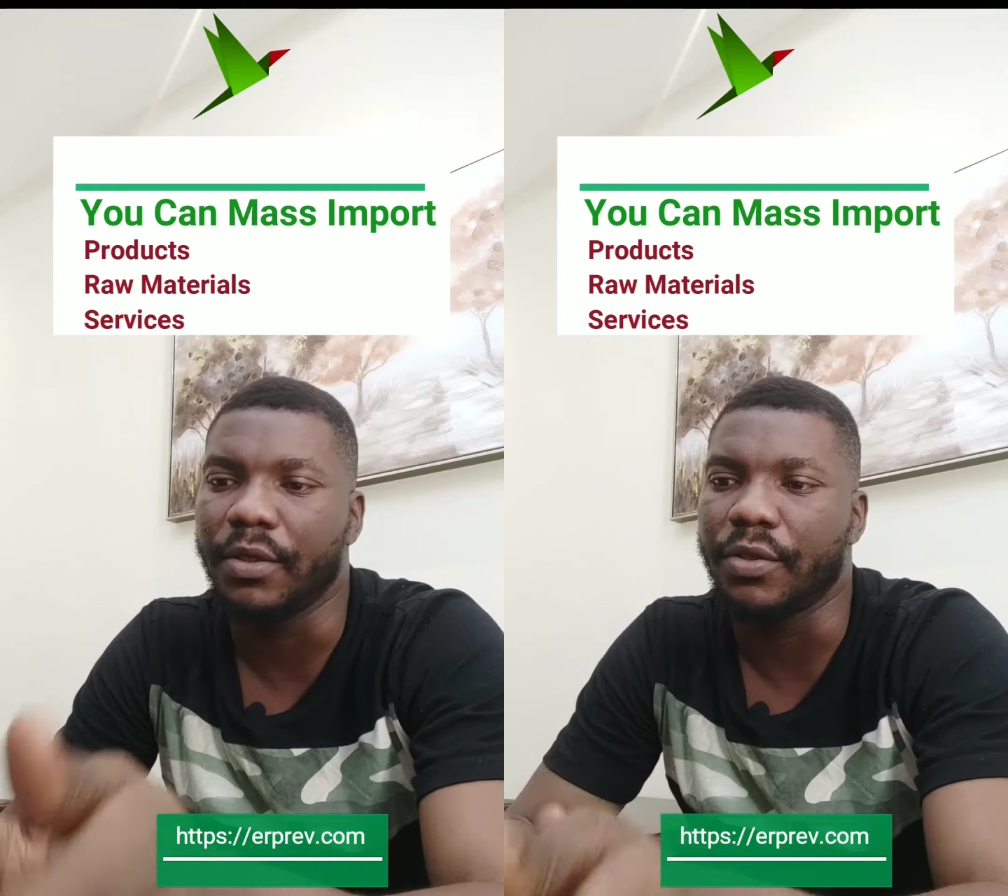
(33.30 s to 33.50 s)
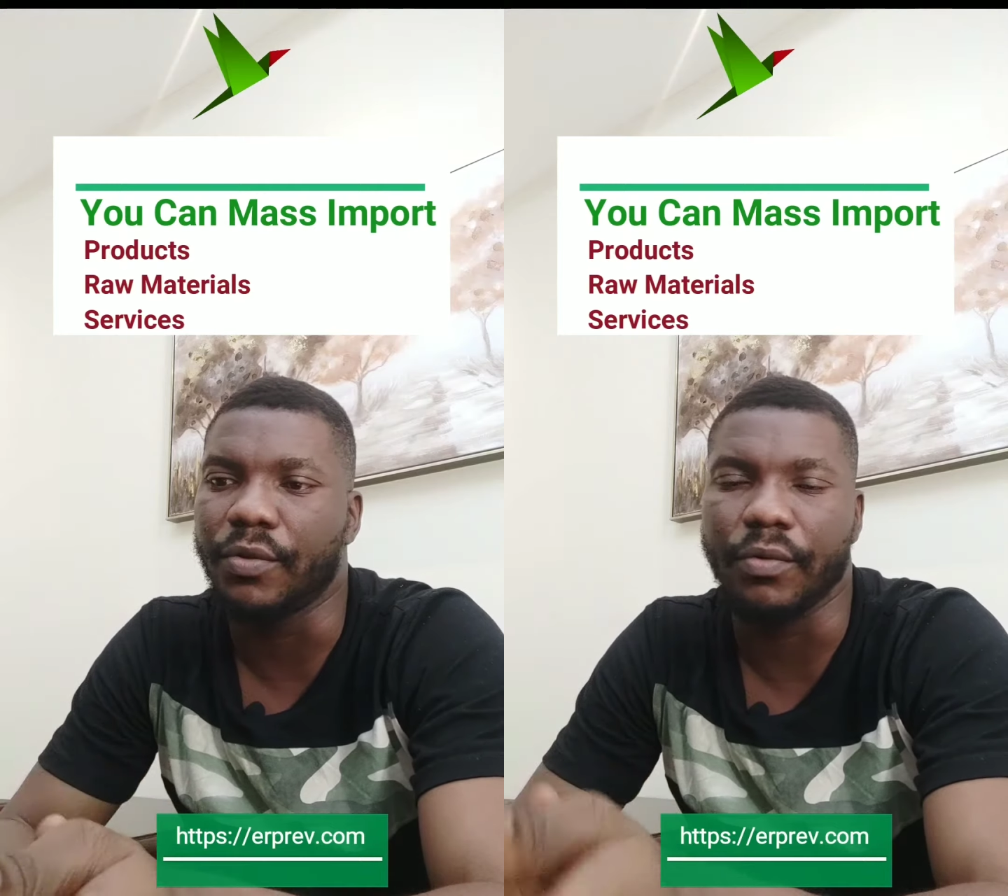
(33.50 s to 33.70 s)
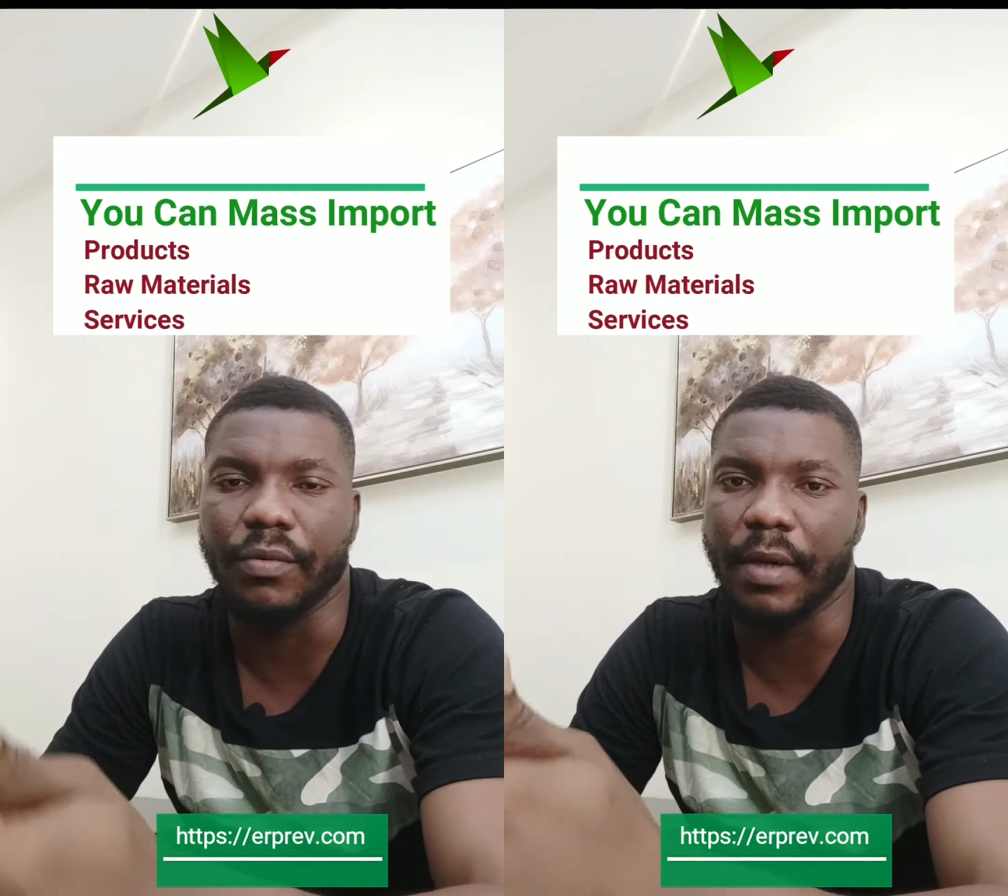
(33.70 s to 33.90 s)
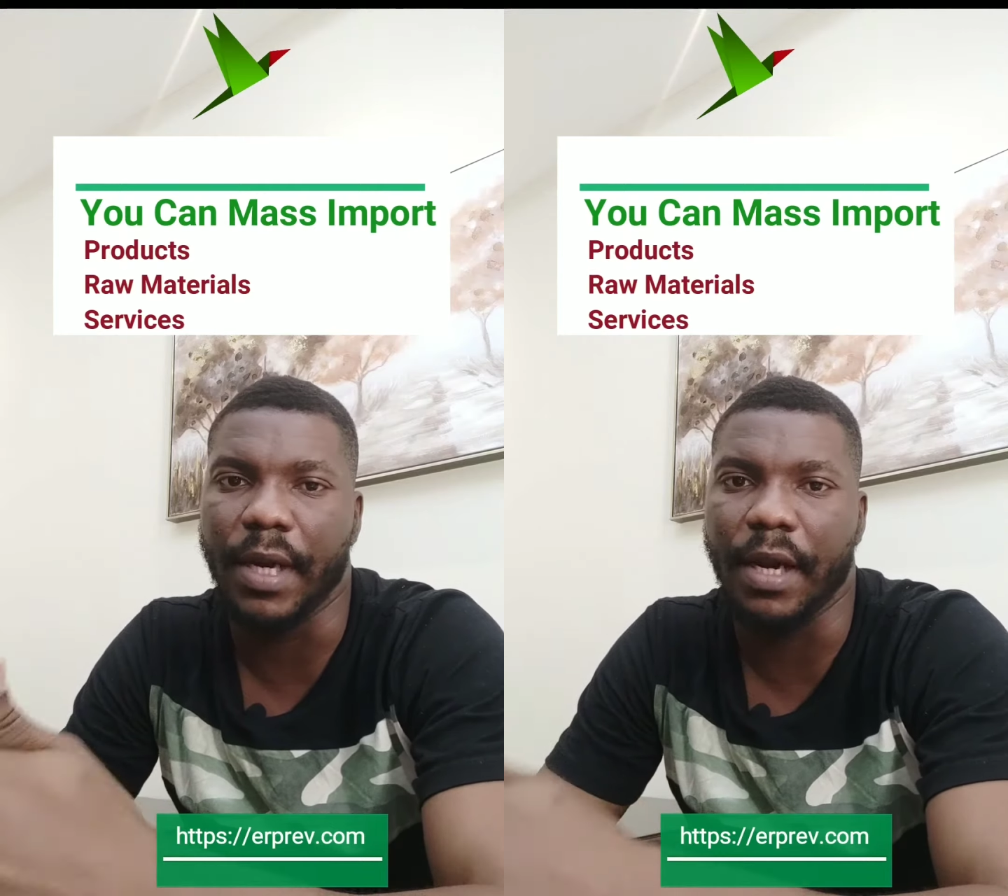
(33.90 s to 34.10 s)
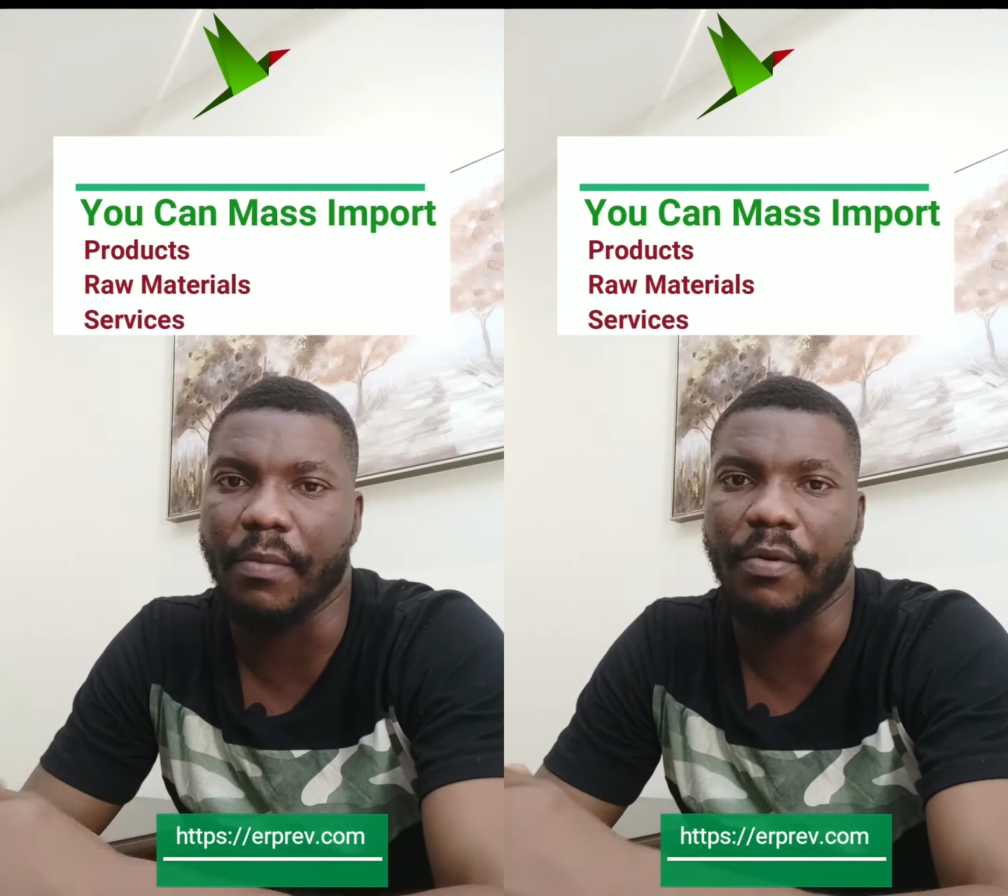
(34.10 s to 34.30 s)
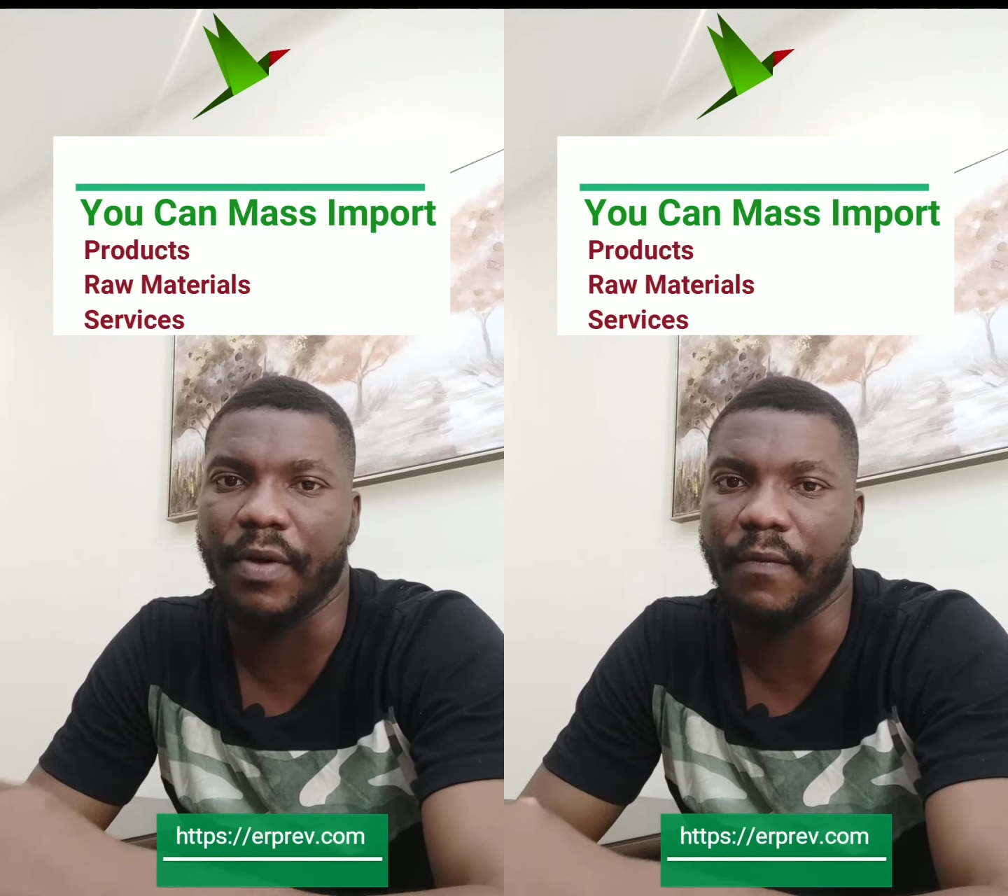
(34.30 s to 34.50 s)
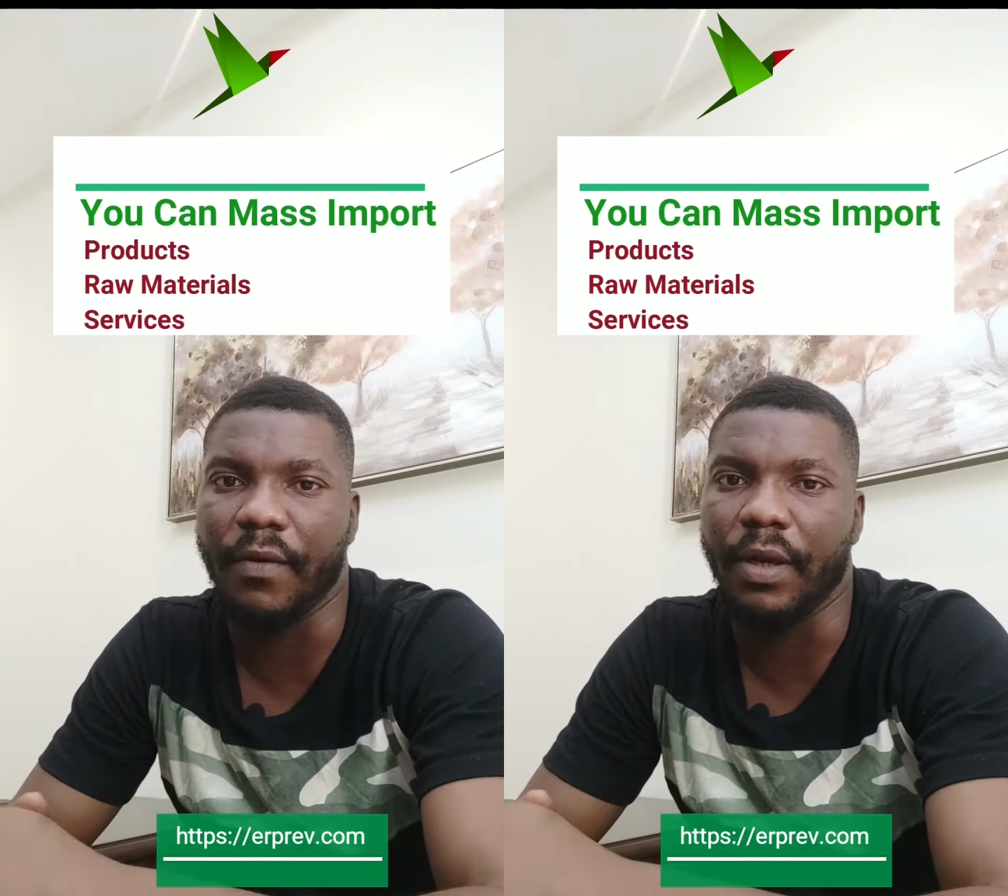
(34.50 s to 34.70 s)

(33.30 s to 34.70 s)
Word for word: to ERPRev